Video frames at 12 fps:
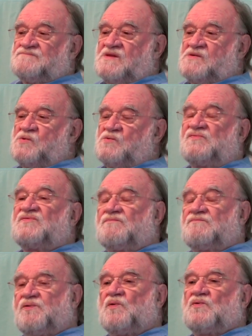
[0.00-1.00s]
who
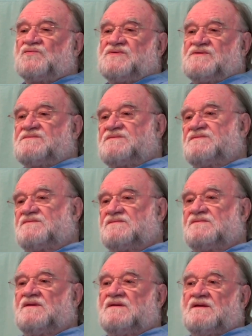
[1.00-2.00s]
supported
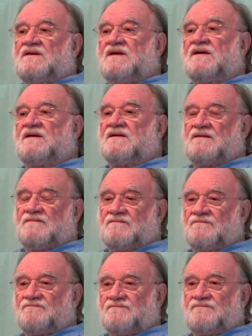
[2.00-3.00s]

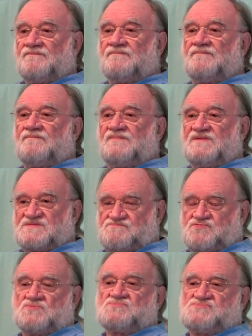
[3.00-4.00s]
this
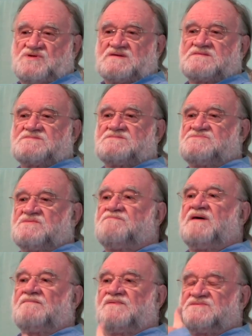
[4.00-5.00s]
project to
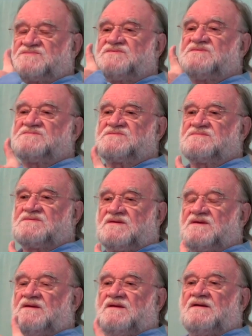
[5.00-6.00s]
publish these
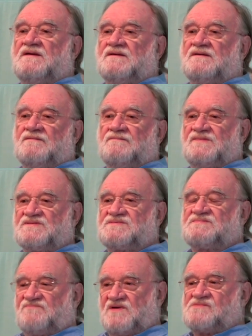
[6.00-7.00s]
this
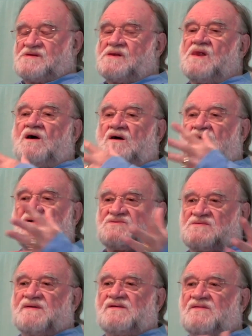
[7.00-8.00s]
very large,
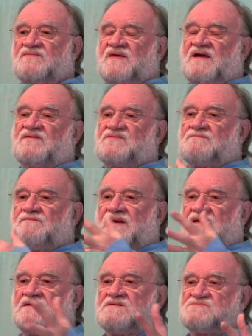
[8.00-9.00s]
about
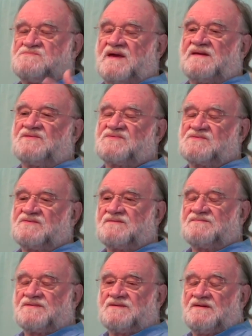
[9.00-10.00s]
1,000-page manuscript.